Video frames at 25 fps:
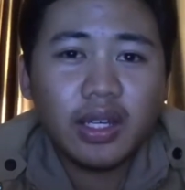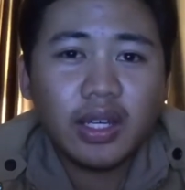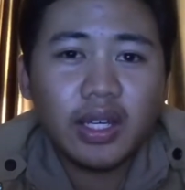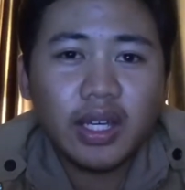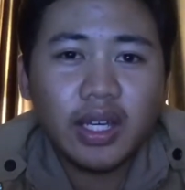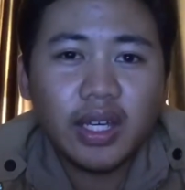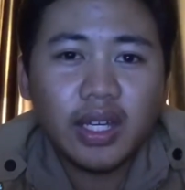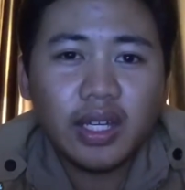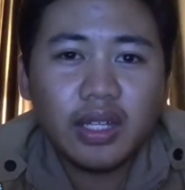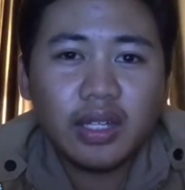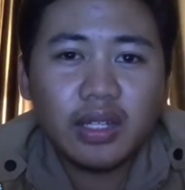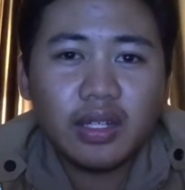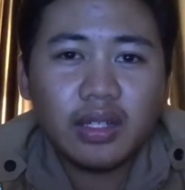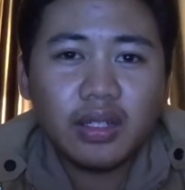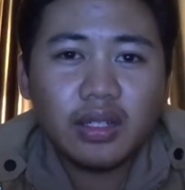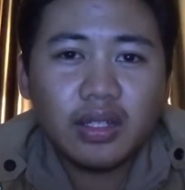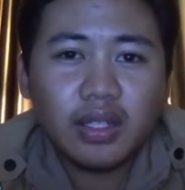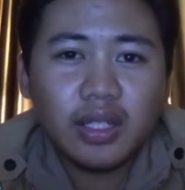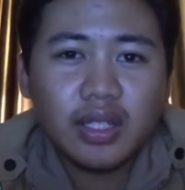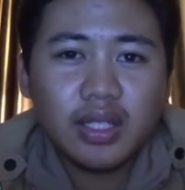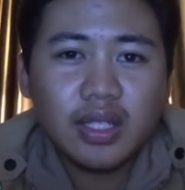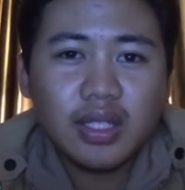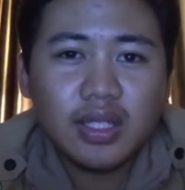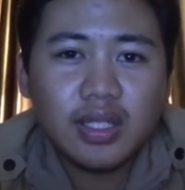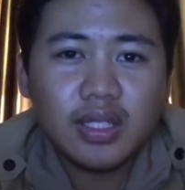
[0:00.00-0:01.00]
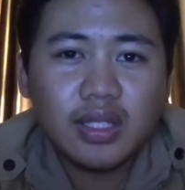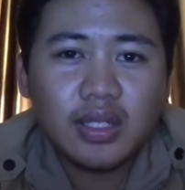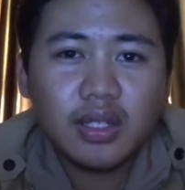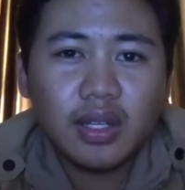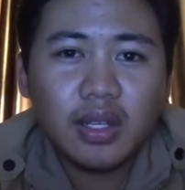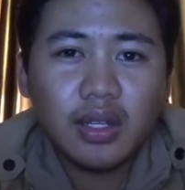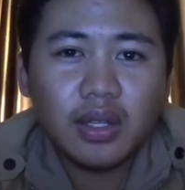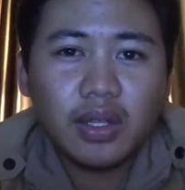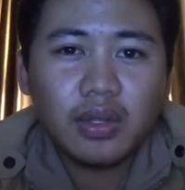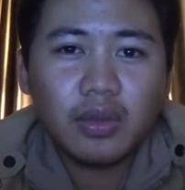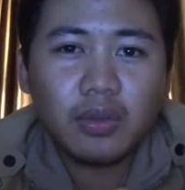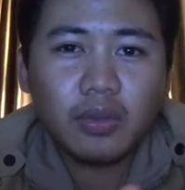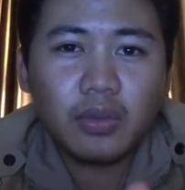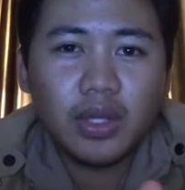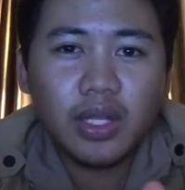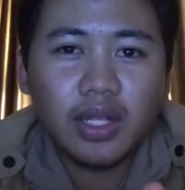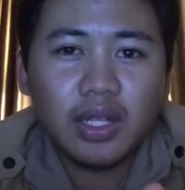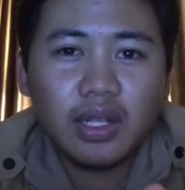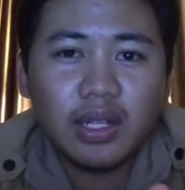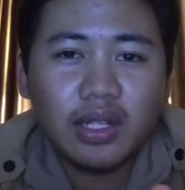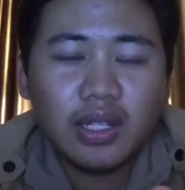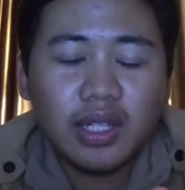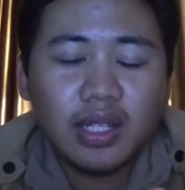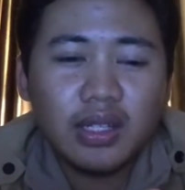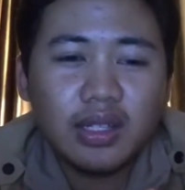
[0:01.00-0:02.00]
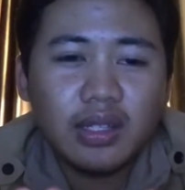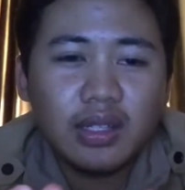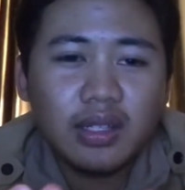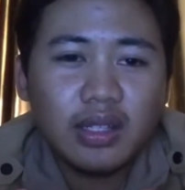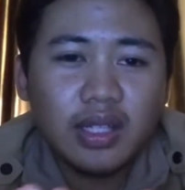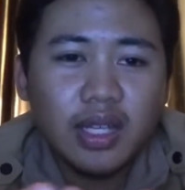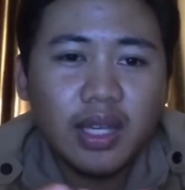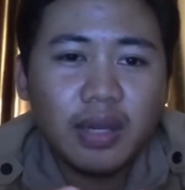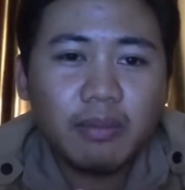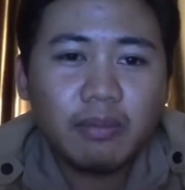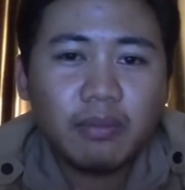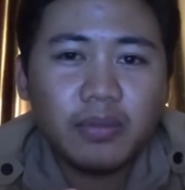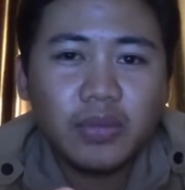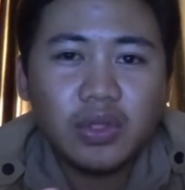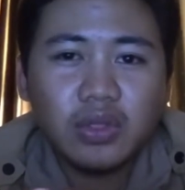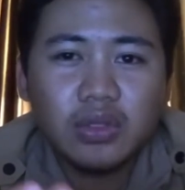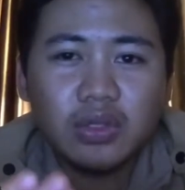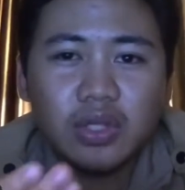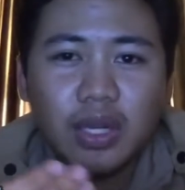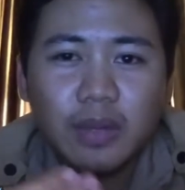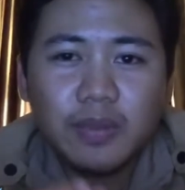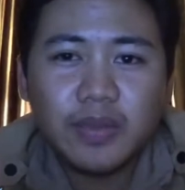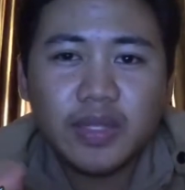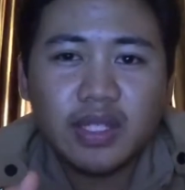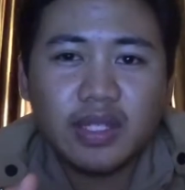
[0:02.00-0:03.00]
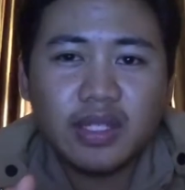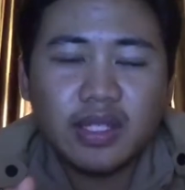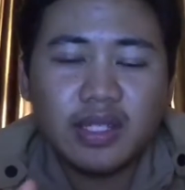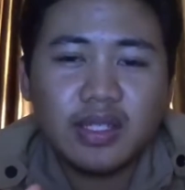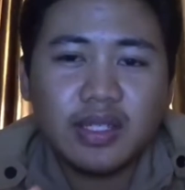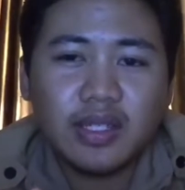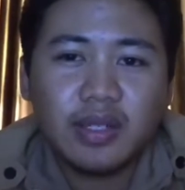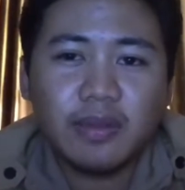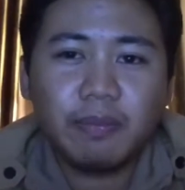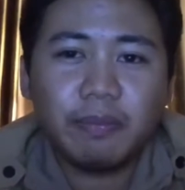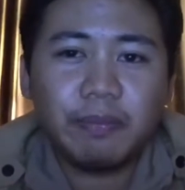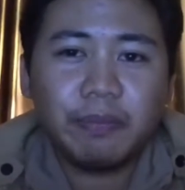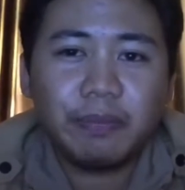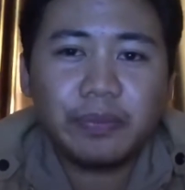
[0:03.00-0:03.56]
and this will lead them to absenteeism.